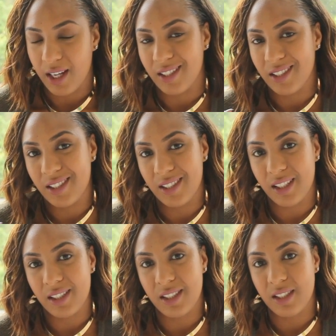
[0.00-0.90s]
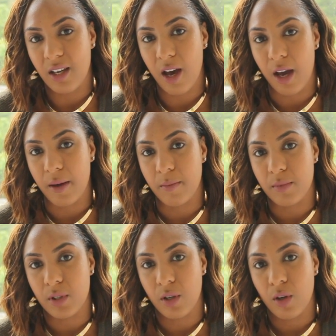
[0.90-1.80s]
is 60
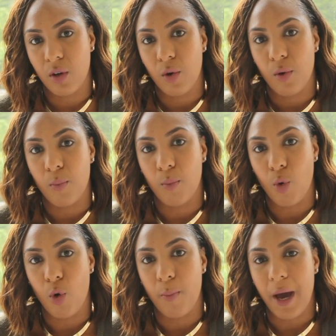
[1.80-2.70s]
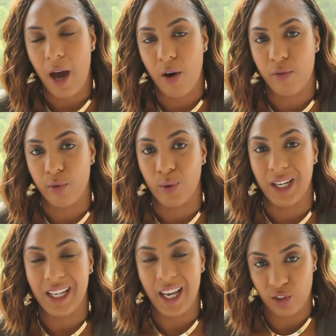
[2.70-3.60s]
times more powerful
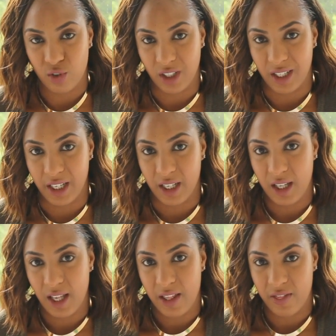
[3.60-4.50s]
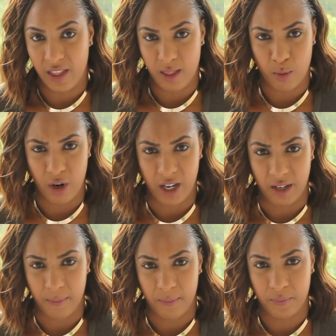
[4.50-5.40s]
electrically than the
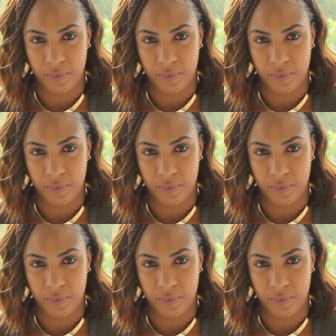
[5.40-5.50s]
brain?